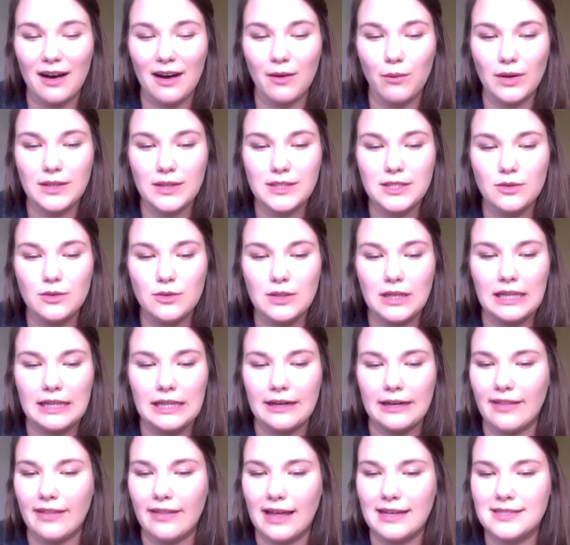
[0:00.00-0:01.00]
Once you
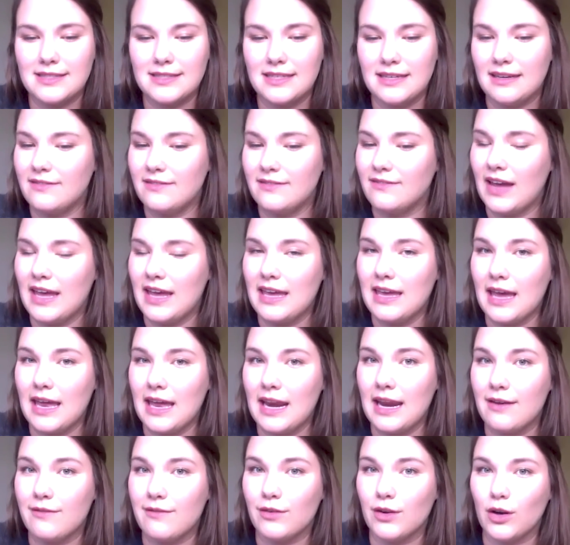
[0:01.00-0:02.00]
declare that seat
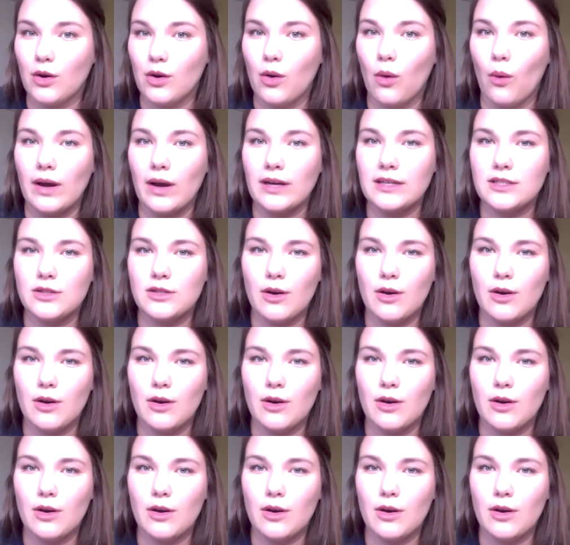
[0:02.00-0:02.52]
vacant, if you're going to